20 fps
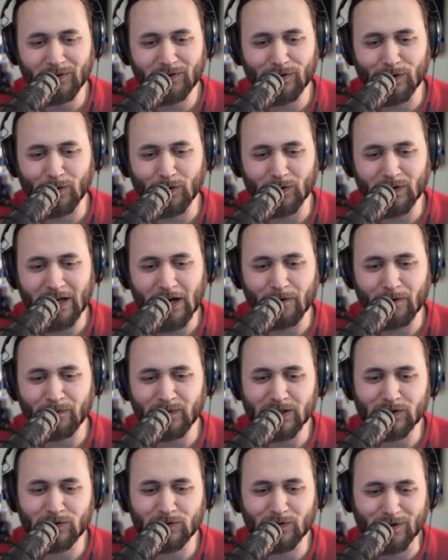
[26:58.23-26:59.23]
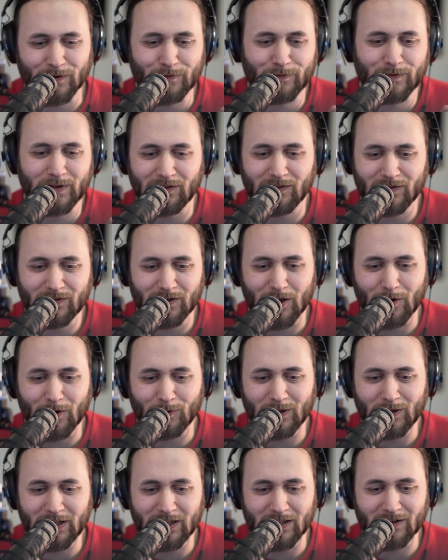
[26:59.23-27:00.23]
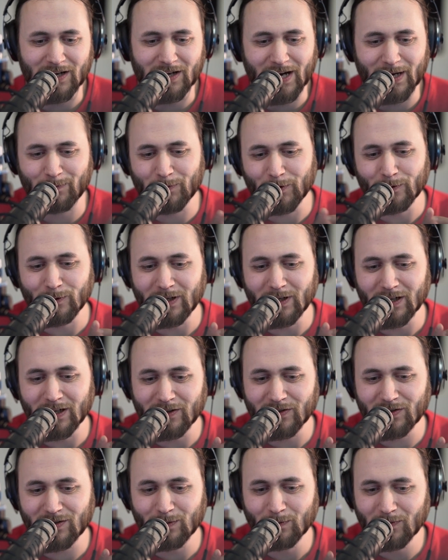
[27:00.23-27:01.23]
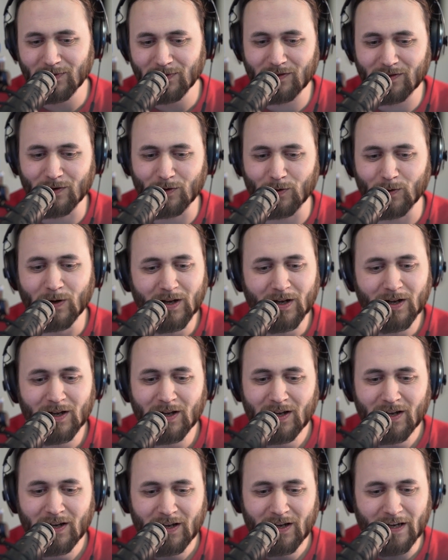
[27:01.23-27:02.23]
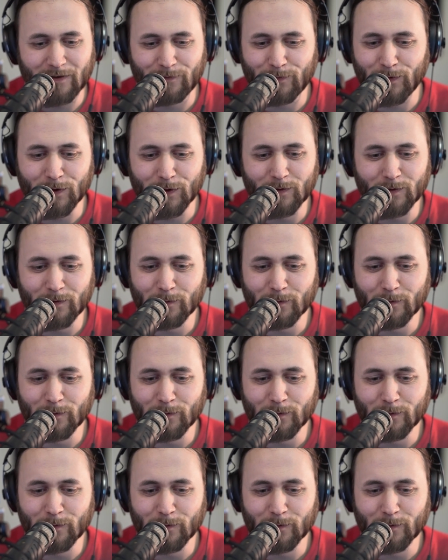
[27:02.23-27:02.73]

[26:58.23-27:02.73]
So now we are drifting slowly in hyper-realism. So if you